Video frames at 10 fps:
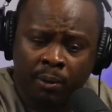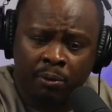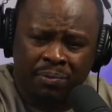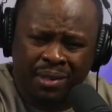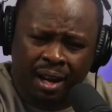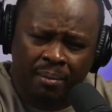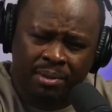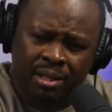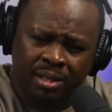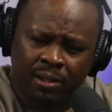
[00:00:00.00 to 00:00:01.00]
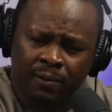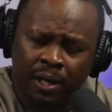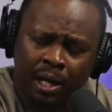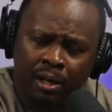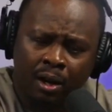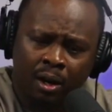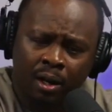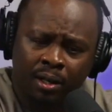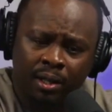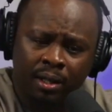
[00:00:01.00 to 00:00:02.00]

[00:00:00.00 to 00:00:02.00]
and we've become such a vanguard.